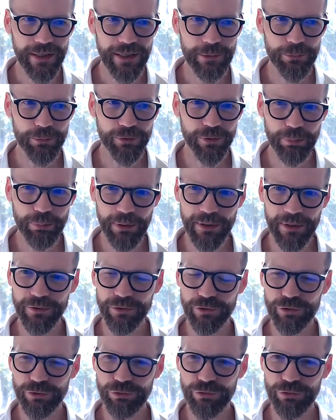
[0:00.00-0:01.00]
it was
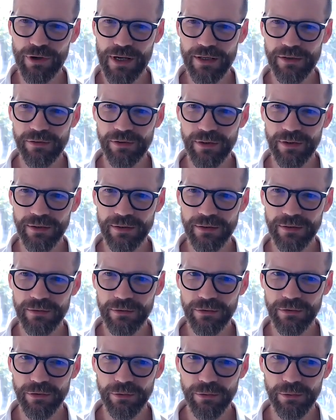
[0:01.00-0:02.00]
about
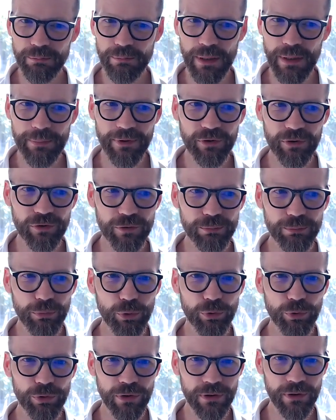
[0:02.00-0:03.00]
creating maybe
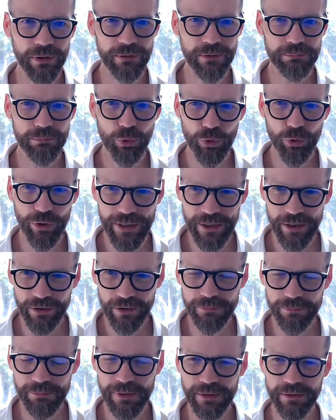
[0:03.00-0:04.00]
smaller, more
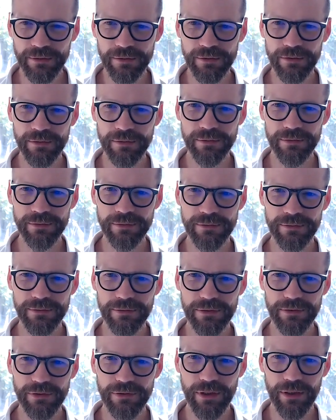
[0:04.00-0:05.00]
incremental
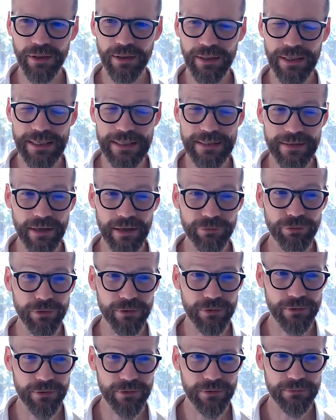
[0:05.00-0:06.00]

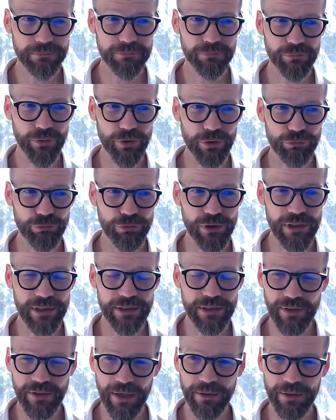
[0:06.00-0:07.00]
endeavors that
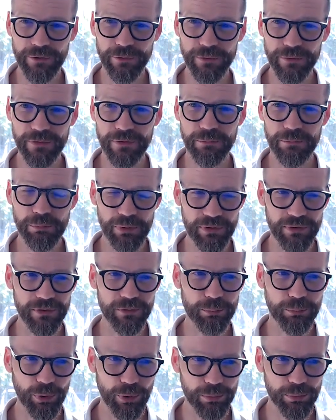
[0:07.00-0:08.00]
really tackled some
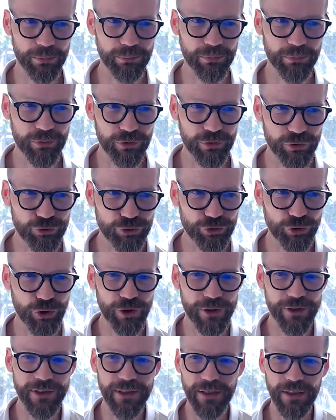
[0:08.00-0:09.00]
business problems to
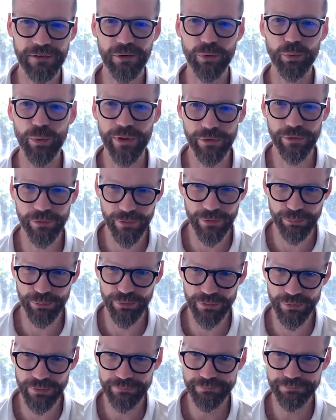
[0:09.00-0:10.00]
try and get a win on the
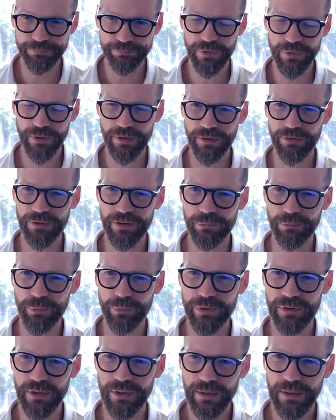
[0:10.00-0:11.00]
board. I think
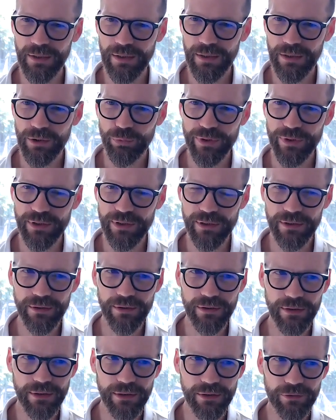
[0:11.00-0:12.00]
we
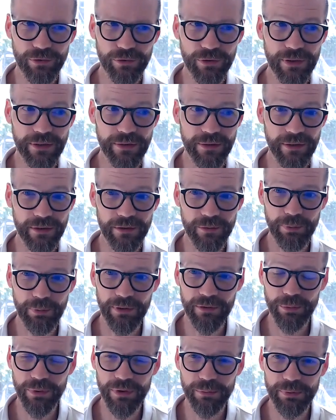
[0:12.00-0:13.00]
certainly in the data
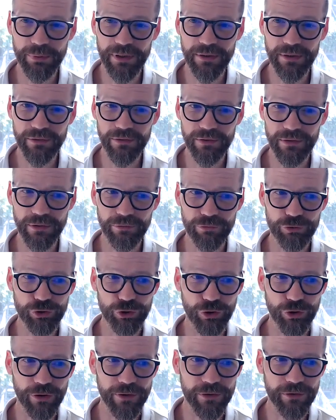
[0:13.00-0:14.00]
space, we could be guilty of
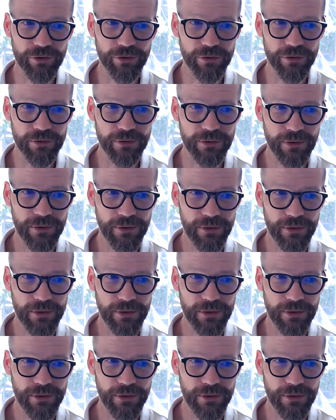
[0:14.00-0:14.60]
trying to